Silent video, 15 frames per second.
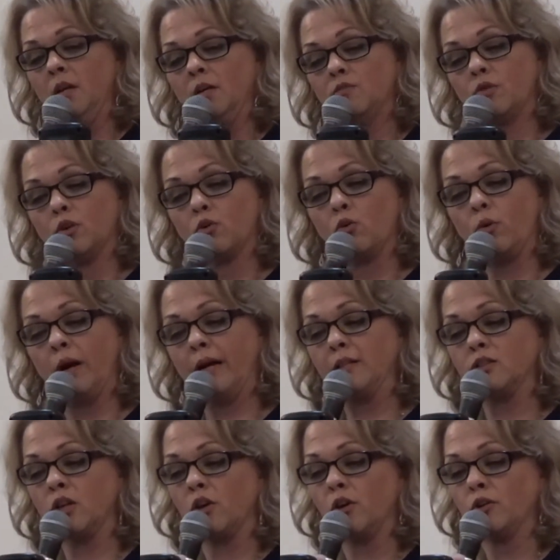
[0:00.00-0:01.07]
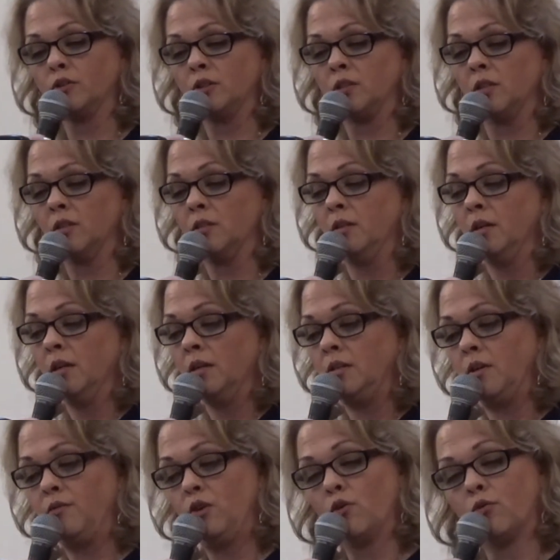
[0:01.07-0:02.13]
Real quick, turn to,
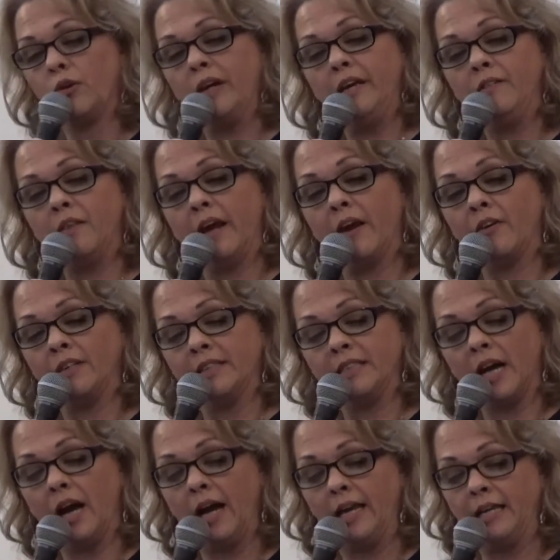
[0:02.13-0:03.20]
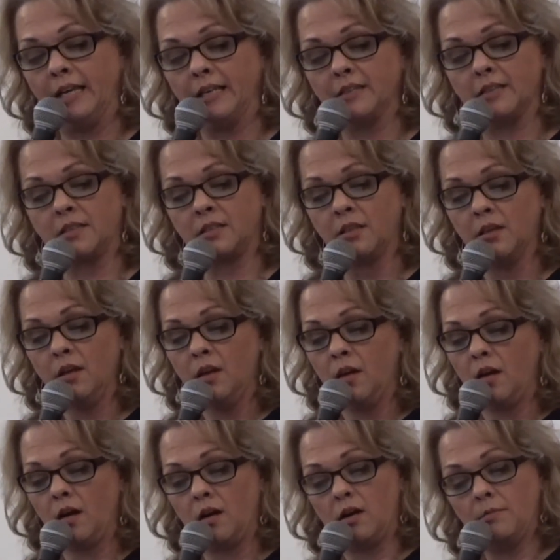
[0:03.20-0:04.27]
if you read there in Titus,
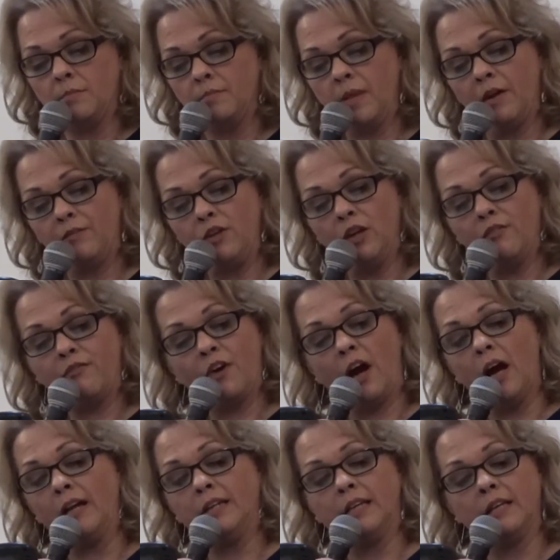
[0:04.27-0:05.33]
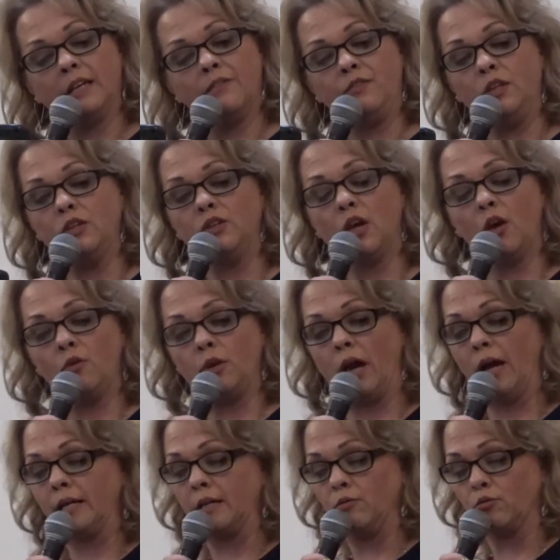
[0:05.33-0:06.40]
if you find it. If you don't,
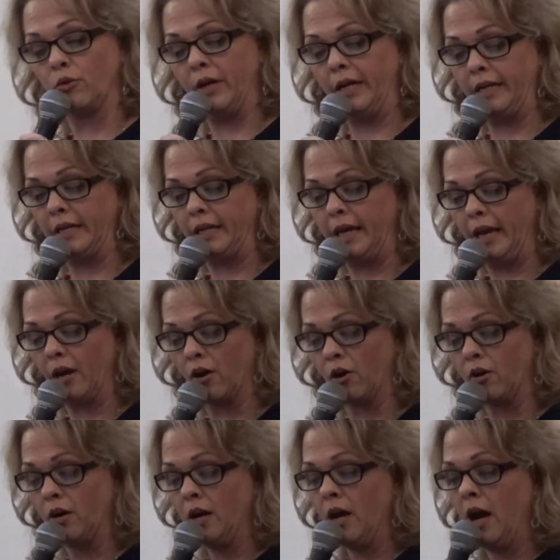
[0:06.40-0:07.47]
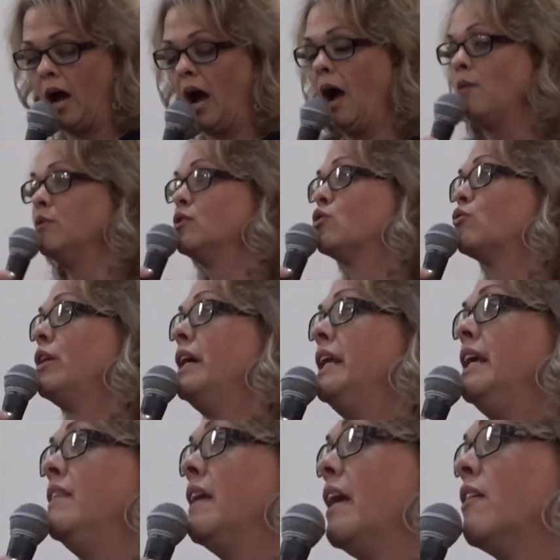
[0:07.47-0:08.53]
I can read it here. I was
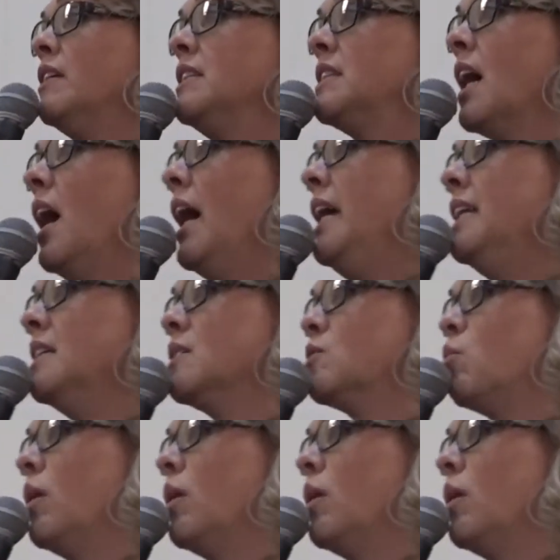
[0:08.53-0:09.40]
reading there in Titus.